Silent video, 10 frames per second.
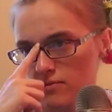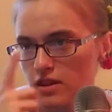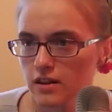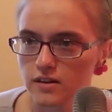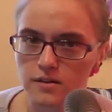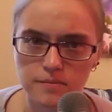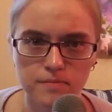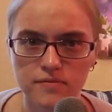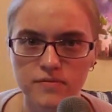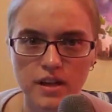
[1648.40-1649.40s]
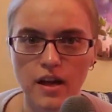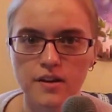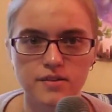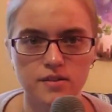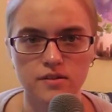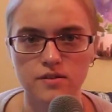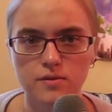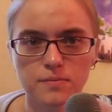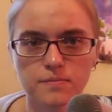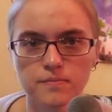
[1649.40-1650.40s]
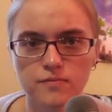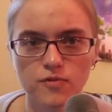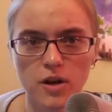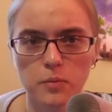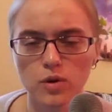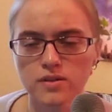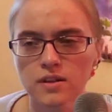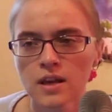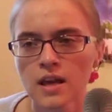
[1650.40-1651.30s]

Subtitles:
the Dionysus frat boys,